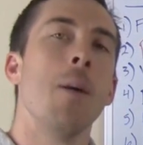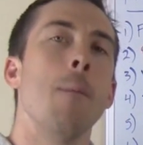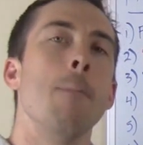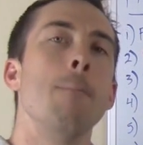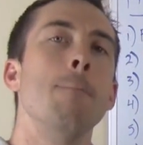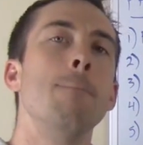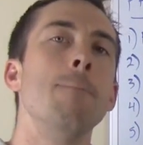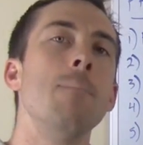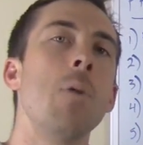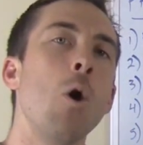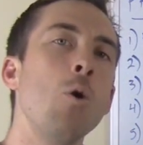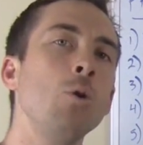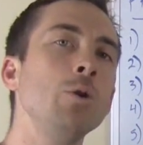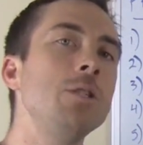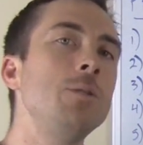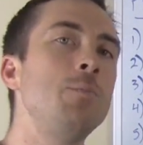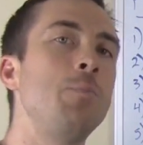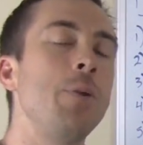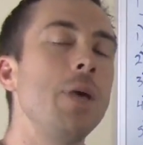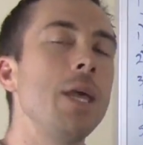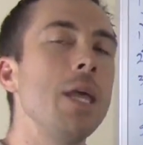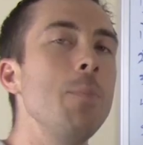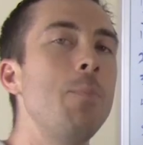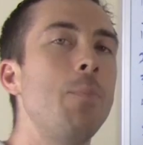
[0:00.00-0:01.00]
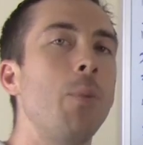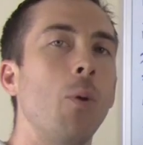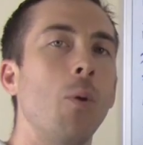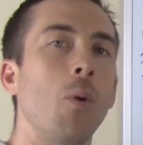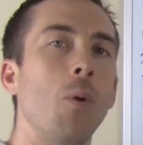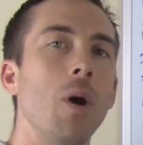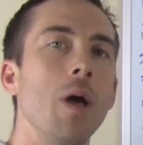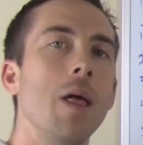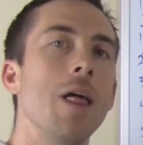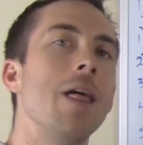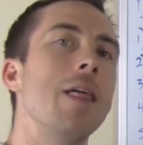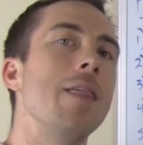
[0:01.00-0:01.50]
Most
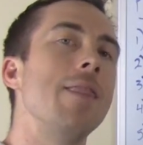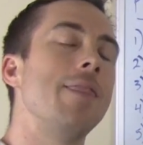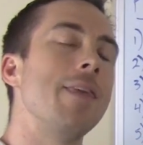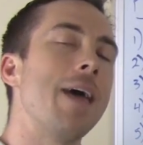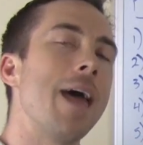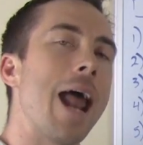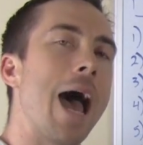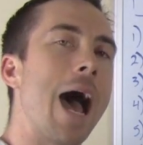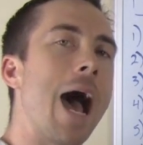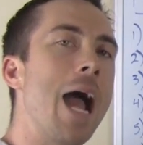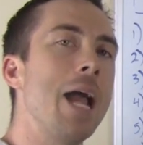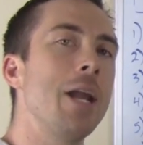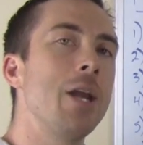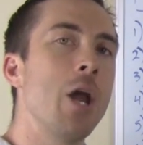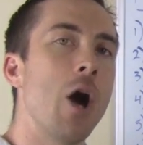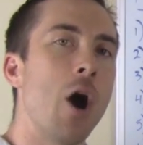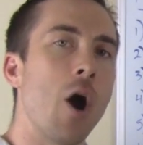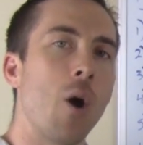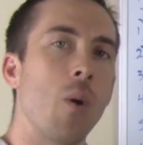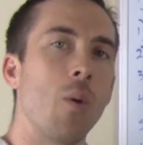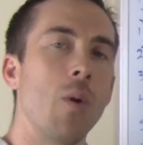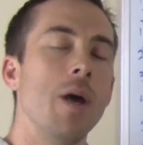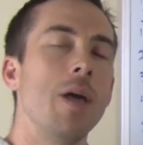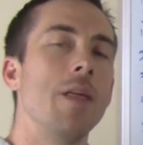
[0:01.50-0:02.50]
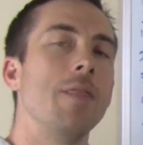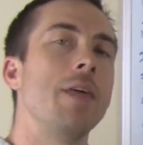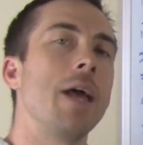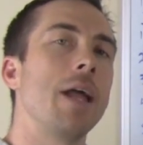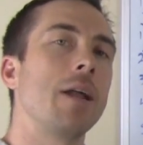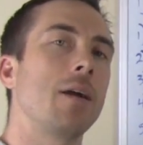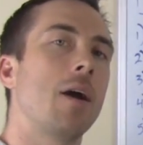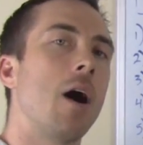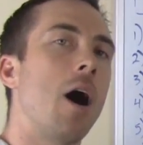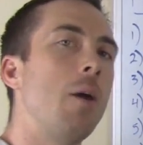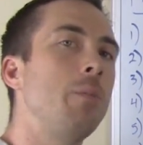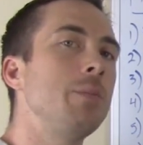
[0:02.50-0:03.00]
people that I know
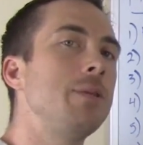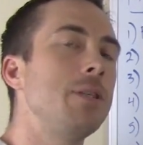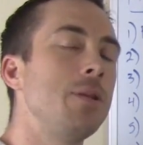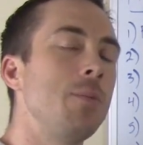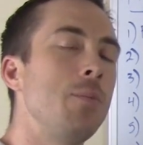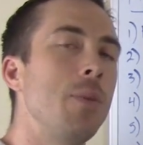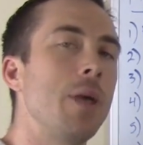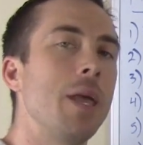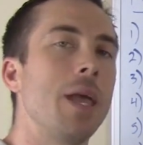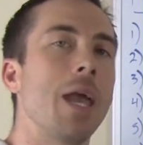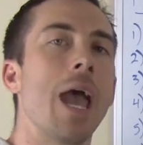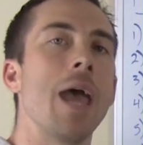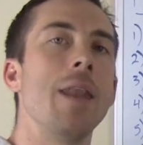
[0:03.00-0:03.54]
that come to me,